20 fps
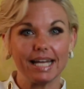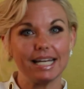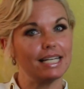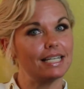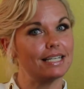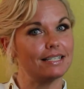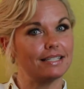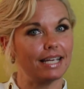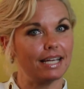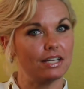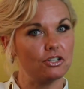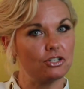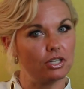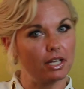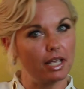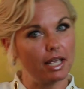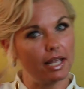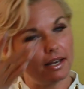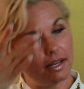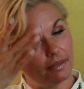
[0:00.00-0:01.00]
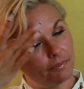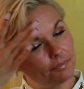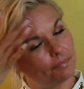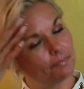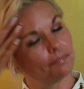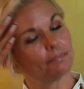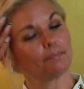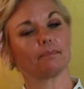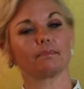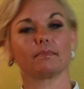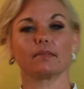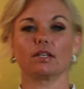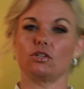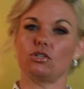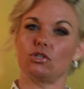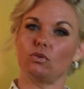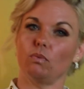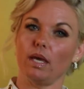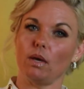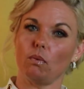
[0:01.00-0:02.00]
attention,
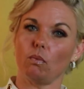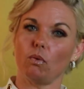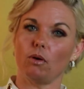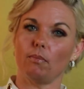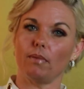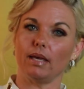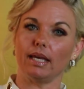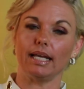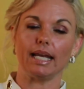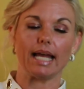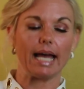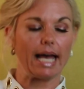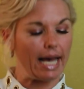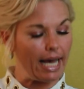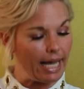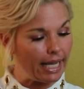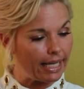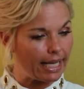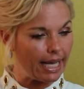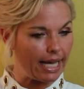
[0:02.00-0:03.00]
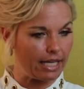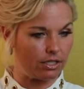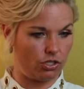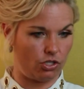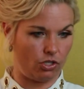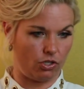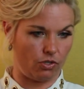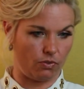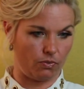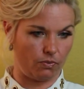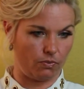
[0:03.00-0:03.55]
sweet woman, I got you.